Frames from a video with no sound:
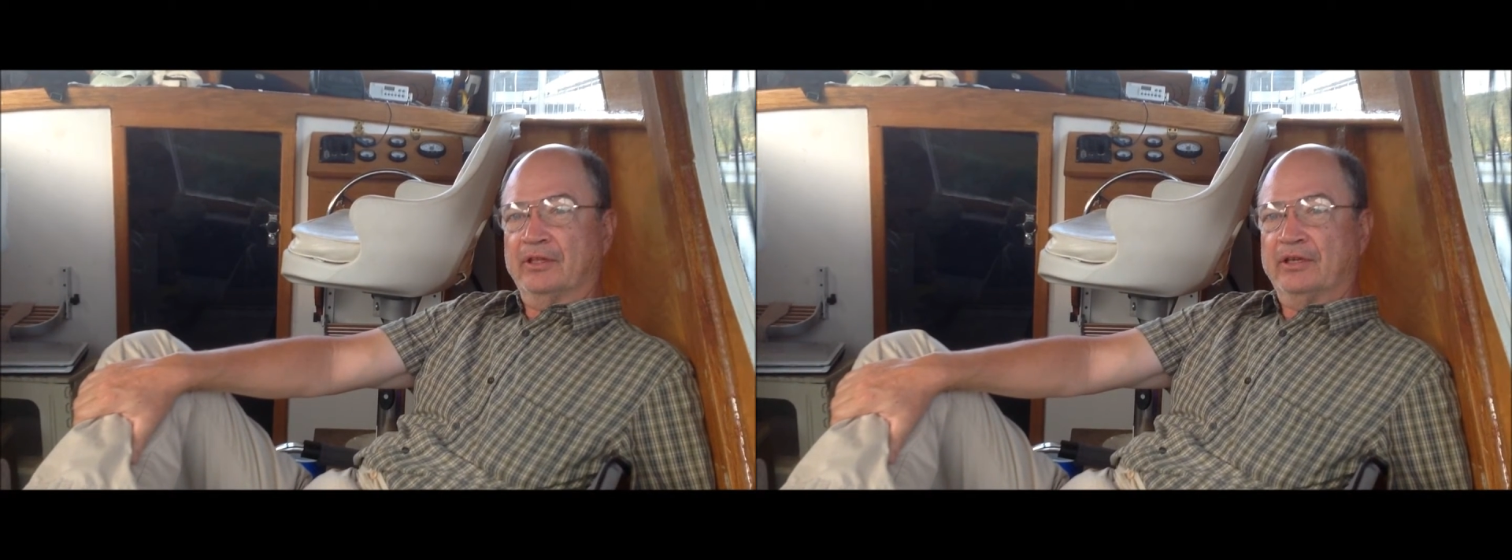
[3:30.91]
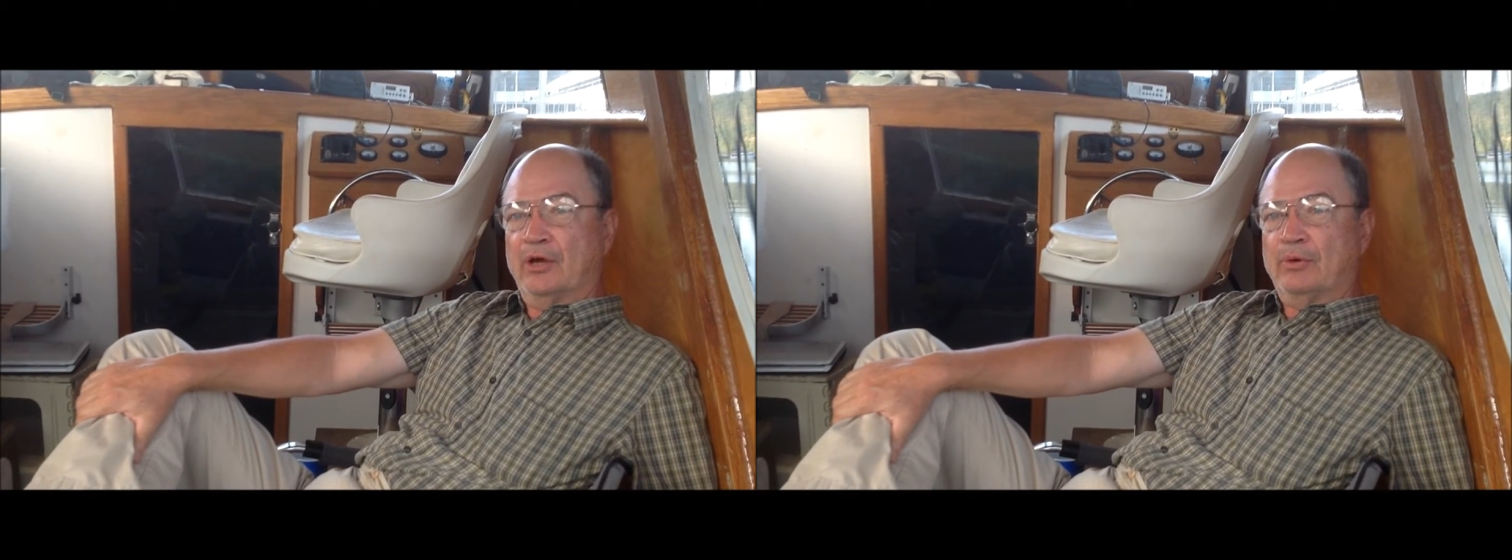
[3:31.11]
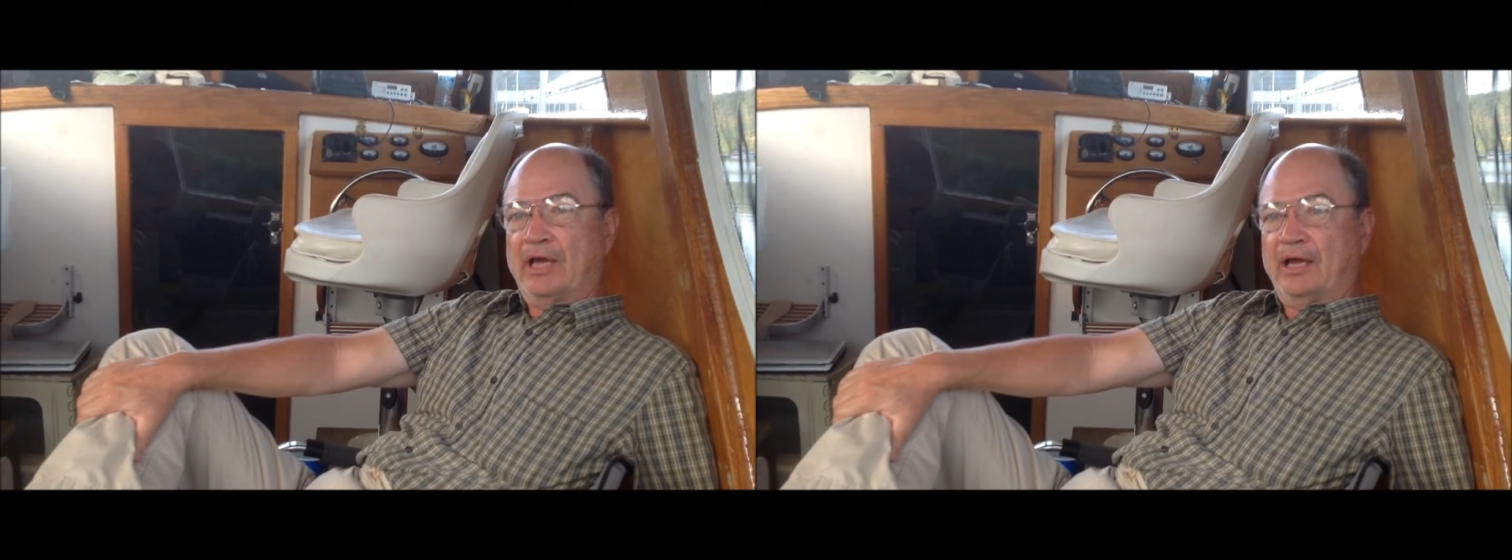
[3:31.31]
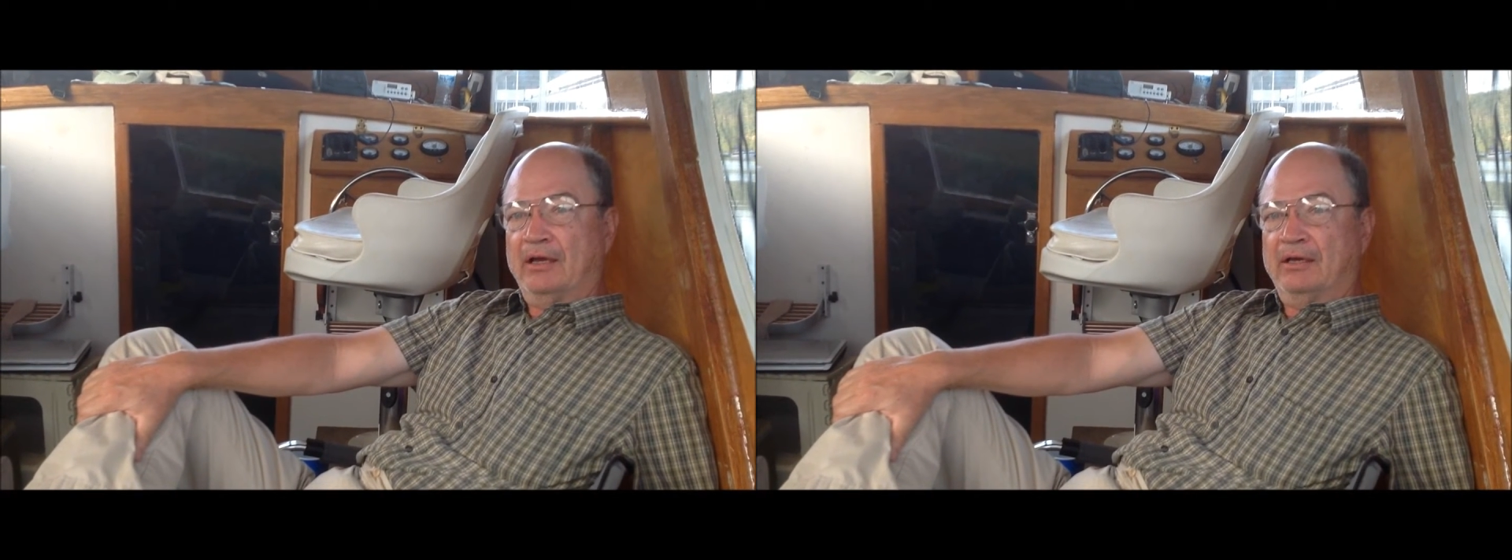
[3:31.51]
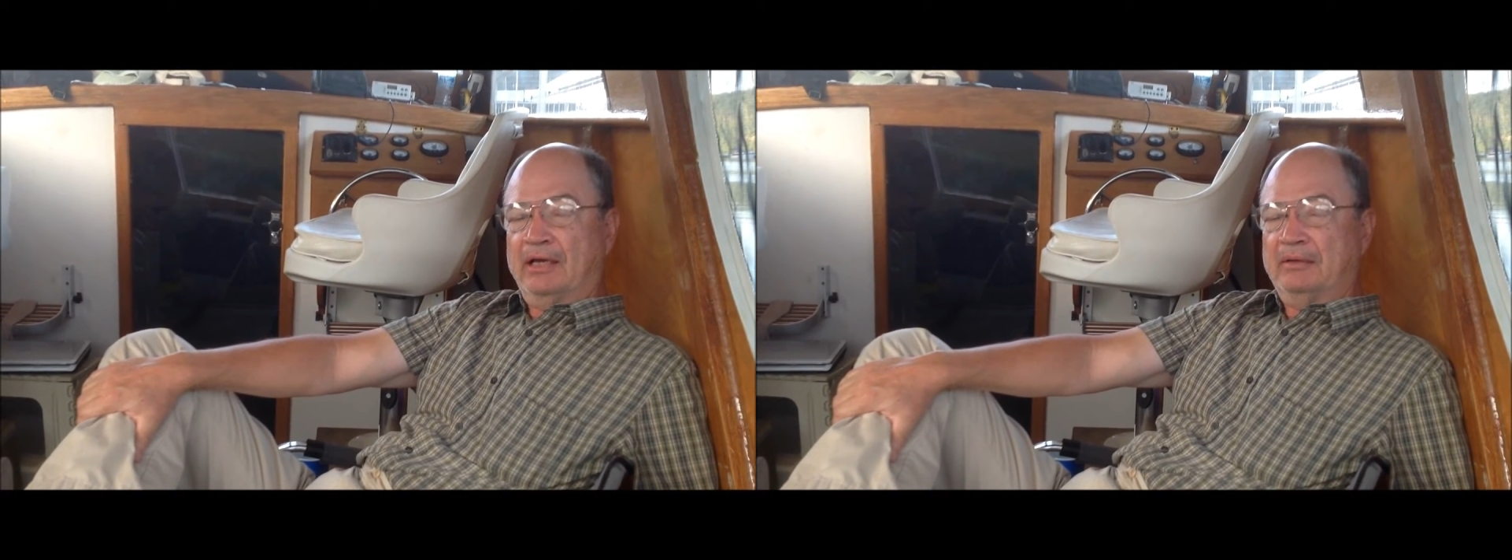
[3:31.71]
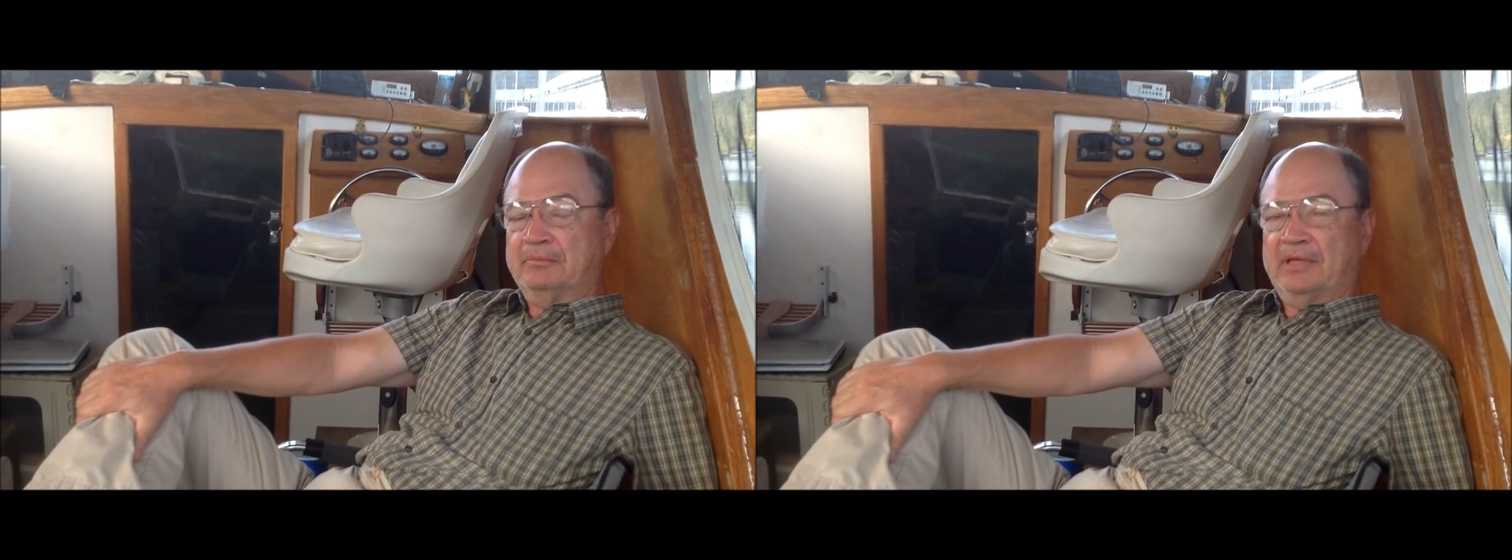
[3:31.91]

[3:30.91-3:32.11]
know-how,